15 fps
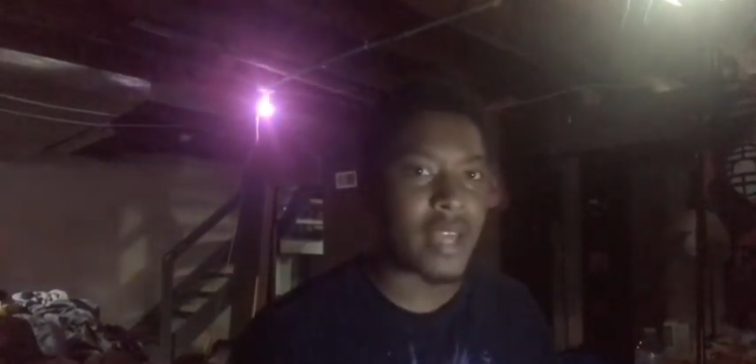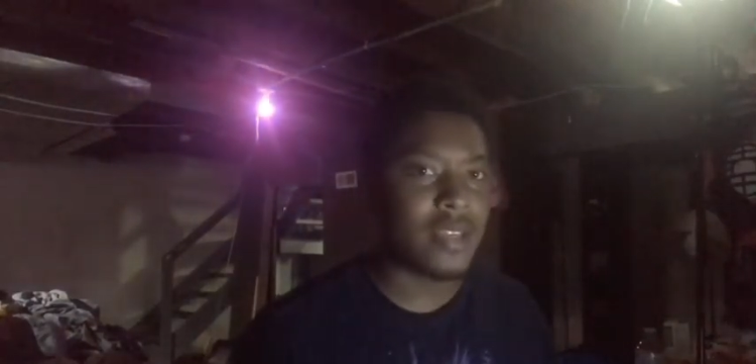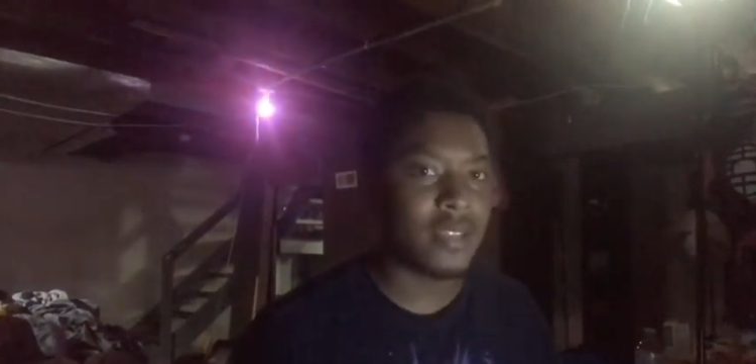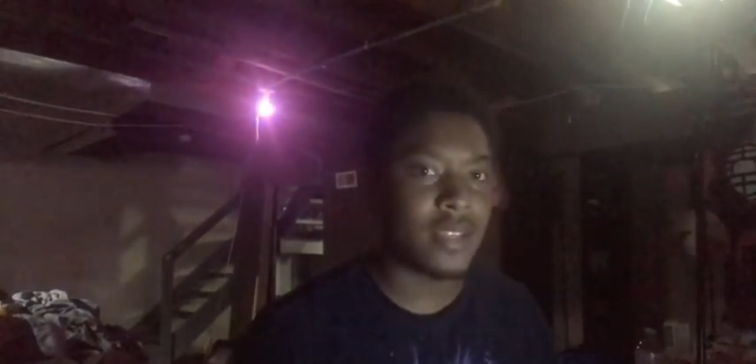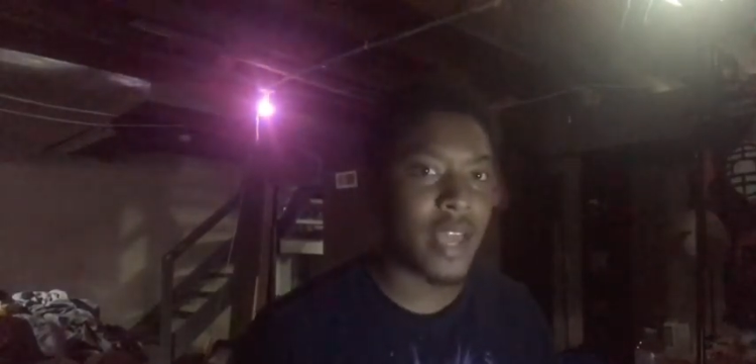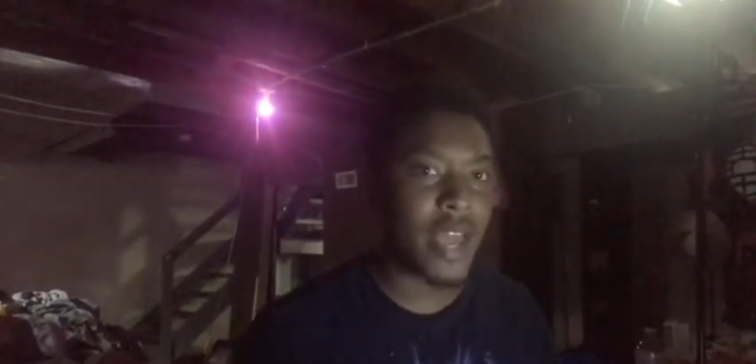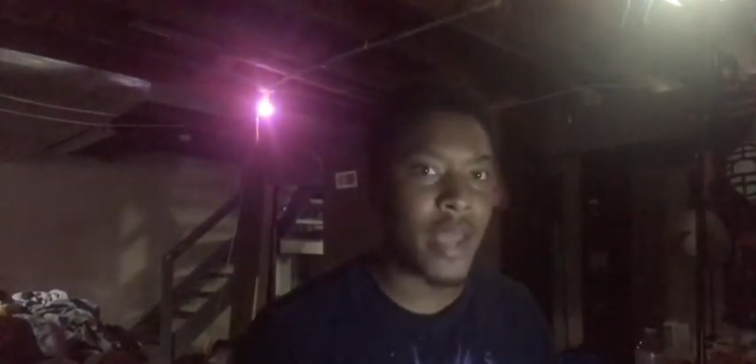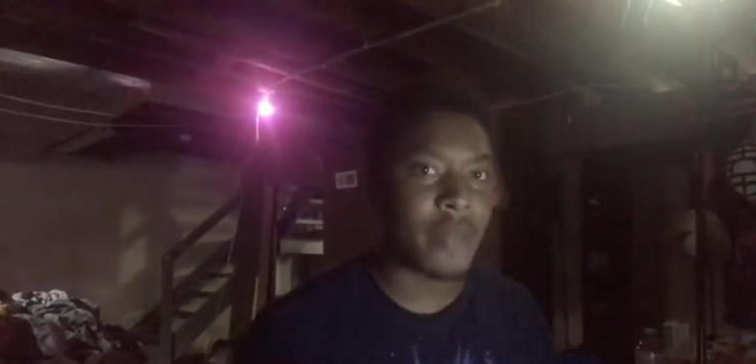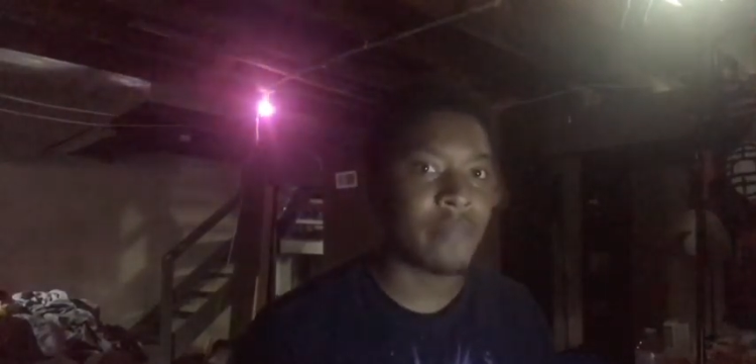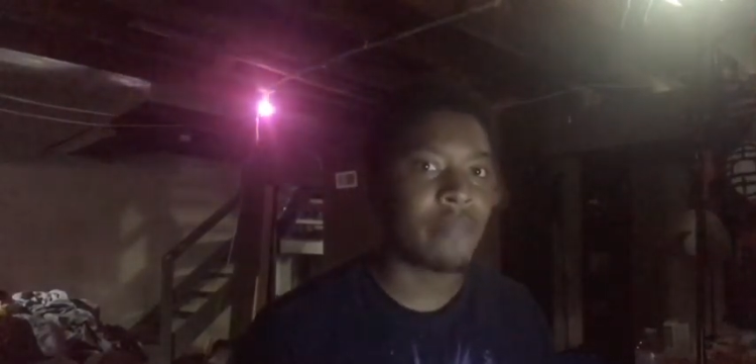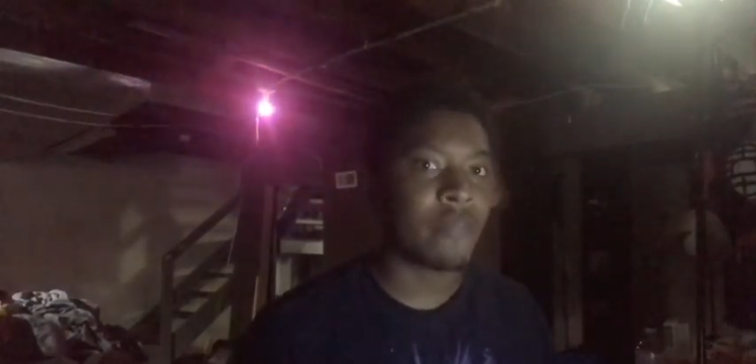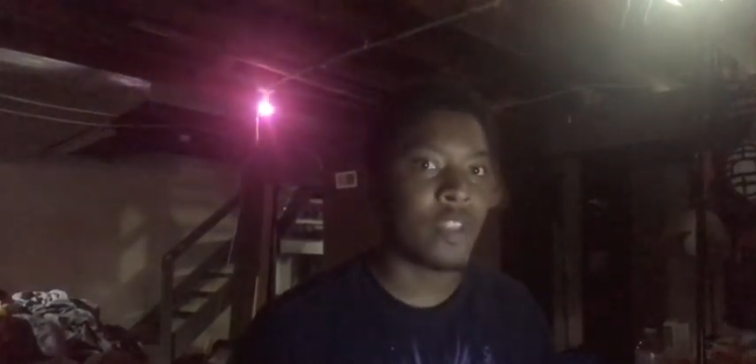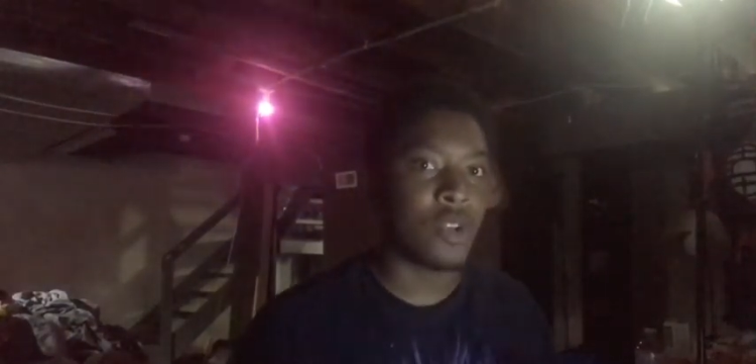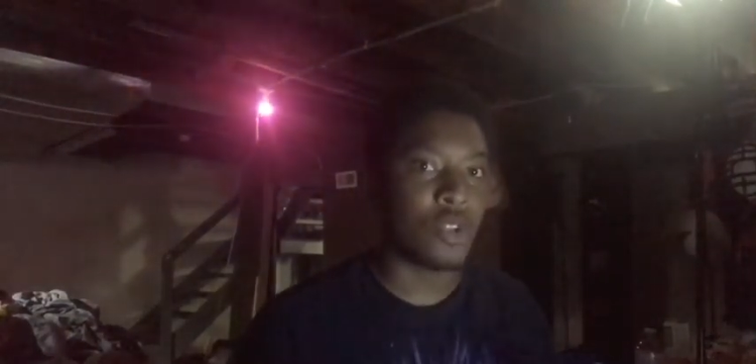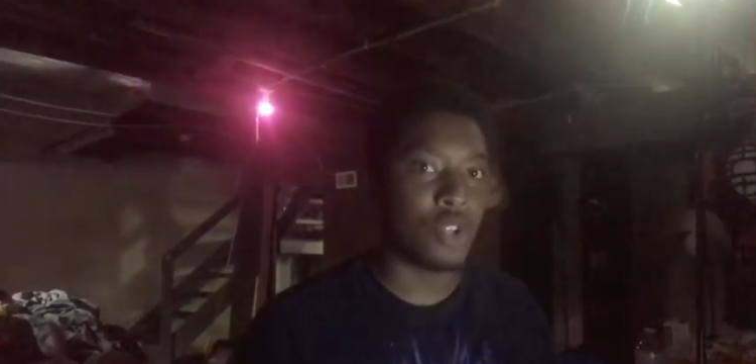He's saying,
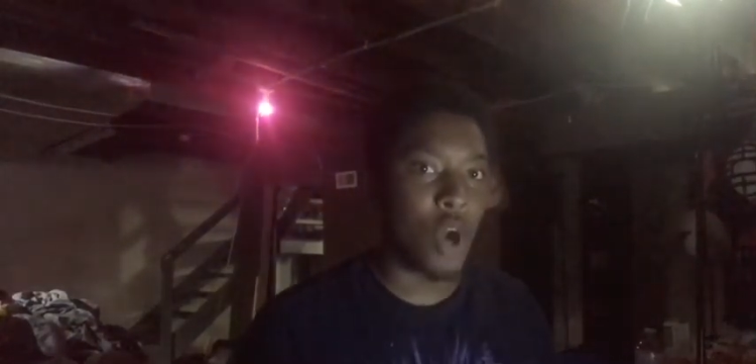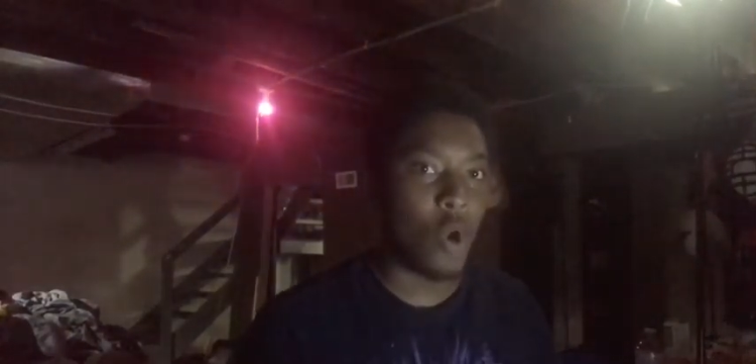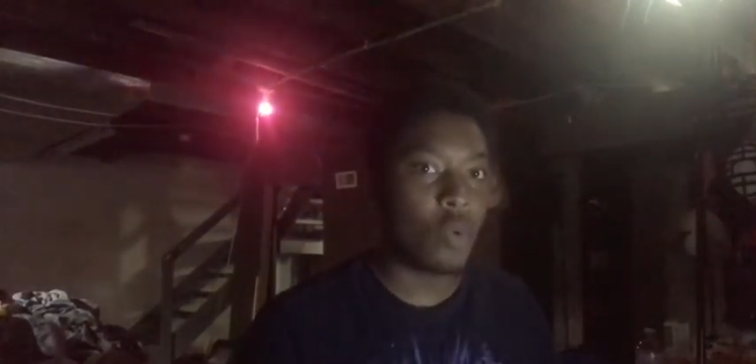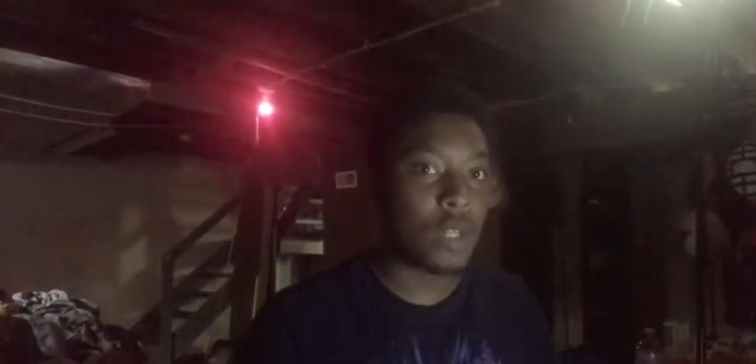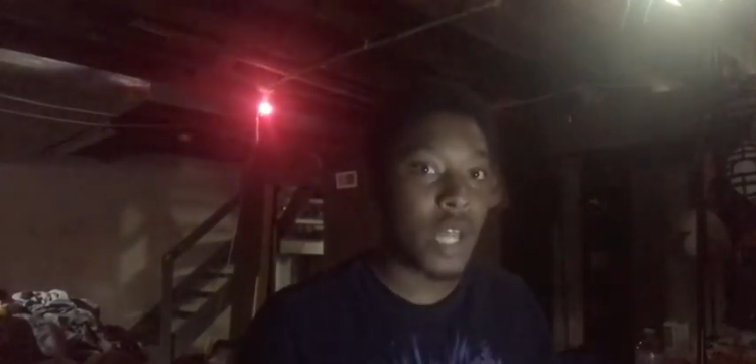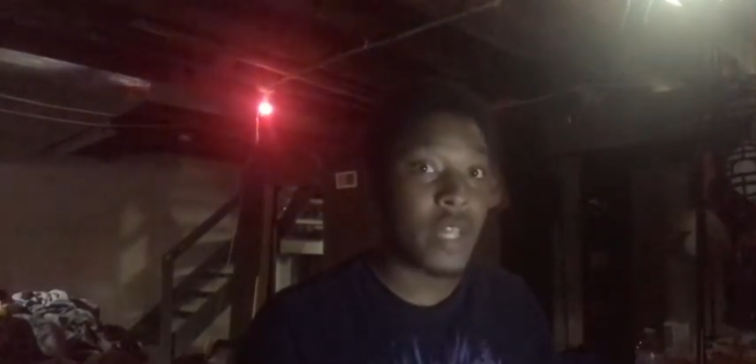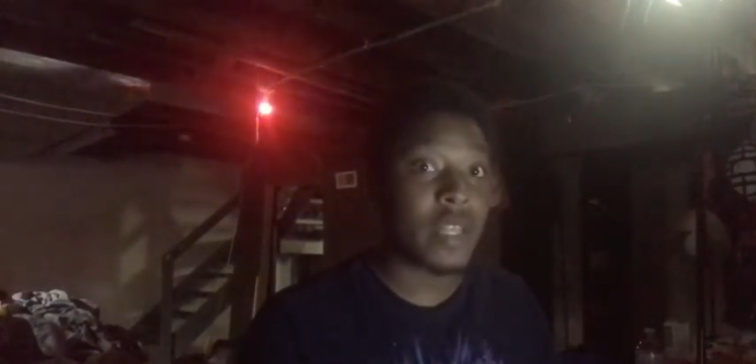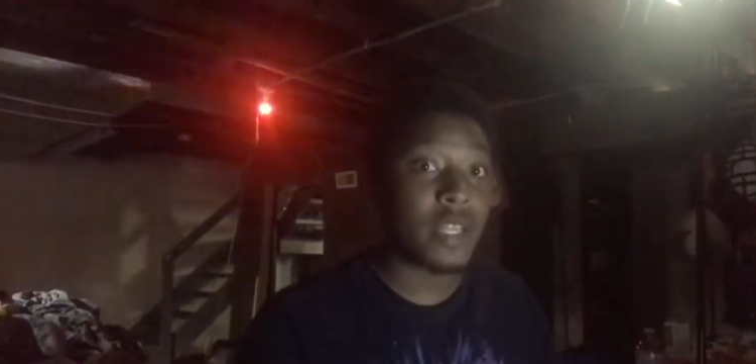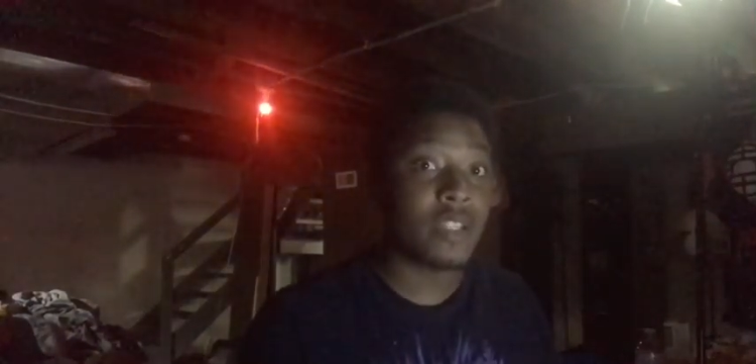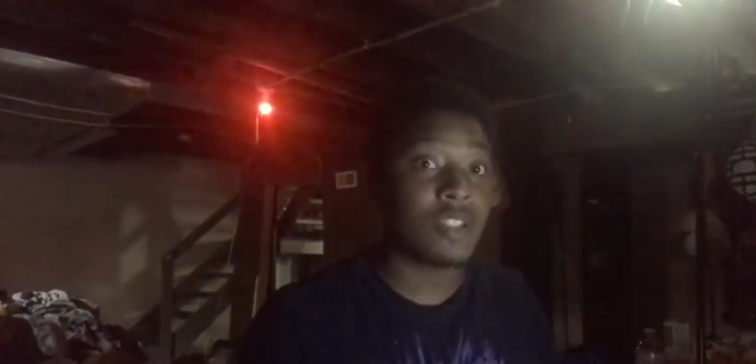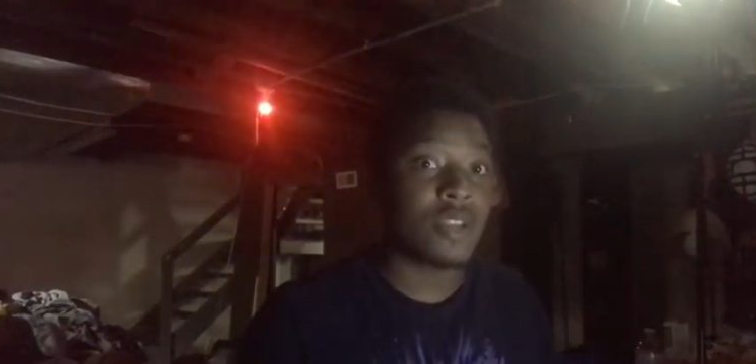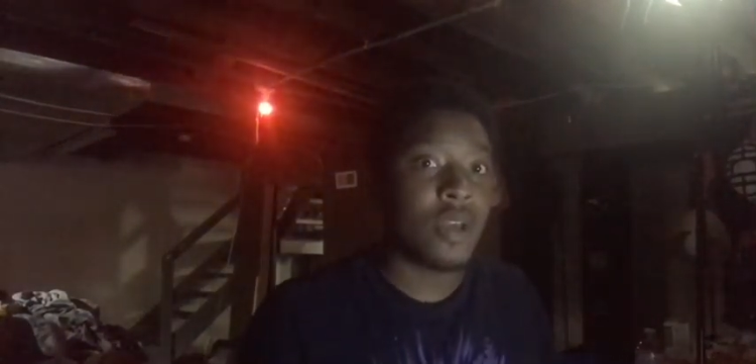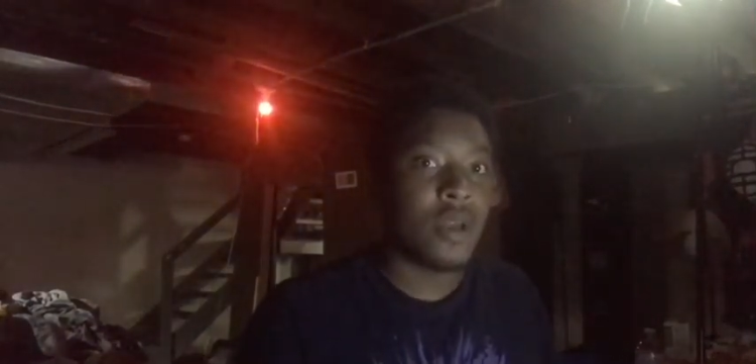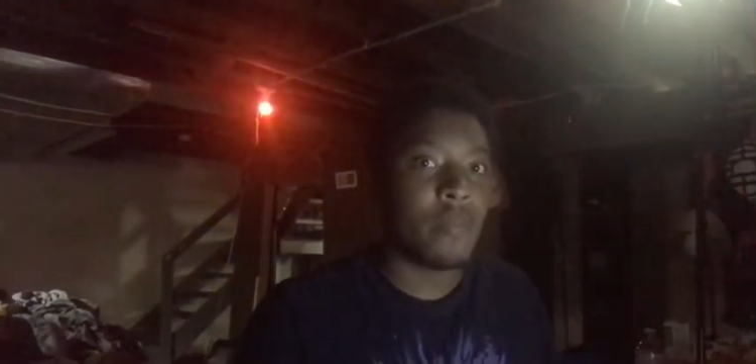don't let this